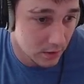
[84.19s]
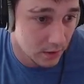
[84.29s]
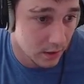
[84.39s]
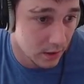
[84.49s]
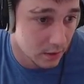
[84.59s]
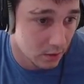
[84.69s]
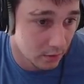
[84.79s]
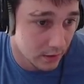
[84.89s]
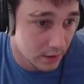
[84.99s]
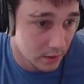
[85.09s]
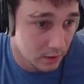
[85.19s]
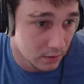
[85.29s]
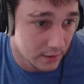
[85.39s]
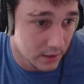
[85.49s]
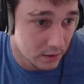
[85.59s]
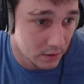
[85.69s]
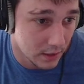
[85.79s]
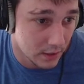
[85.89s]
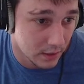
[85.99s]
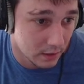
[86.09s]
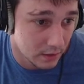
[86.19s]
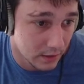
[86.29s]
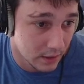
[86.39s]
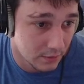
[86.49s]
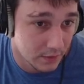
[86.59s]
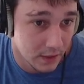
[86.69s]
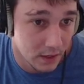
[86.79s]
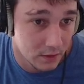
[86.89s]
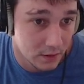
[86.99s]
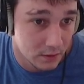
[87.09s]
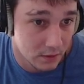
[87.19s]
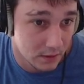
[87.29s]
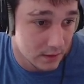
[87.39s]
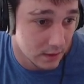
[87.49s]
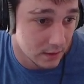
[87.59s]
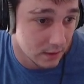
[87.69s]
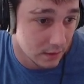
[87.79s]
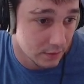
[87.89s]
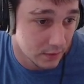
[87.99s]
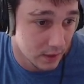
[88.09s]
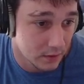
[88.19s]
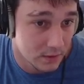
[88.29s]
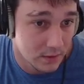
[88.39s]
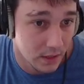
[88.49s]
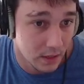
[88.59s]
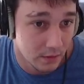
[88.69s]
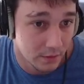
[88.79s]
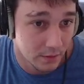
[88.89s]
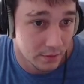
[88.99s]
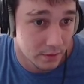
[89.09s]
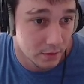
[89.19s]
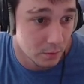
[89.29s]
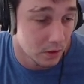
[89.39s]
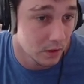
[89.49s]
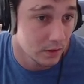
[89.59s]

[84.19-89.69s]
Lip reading: You already know. And then you can click on the gift count and you can set the gift count style however you want.